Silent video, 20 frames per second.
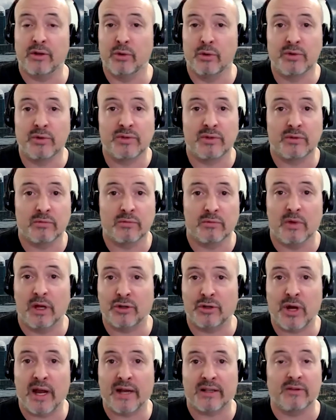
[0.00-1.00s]
who's
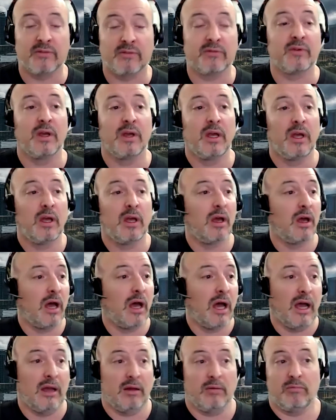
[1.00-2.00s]
attractive.
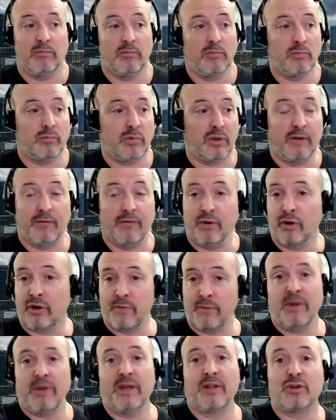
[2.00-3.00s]
If you
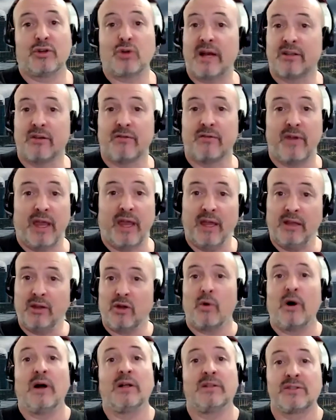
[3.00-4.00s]
can be attractive and
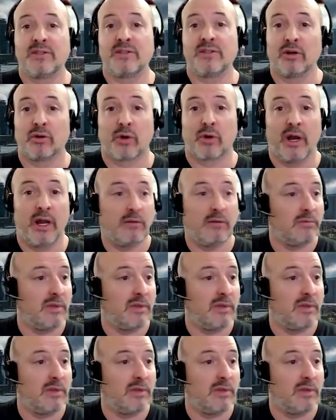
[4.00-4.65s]
go out and sell great,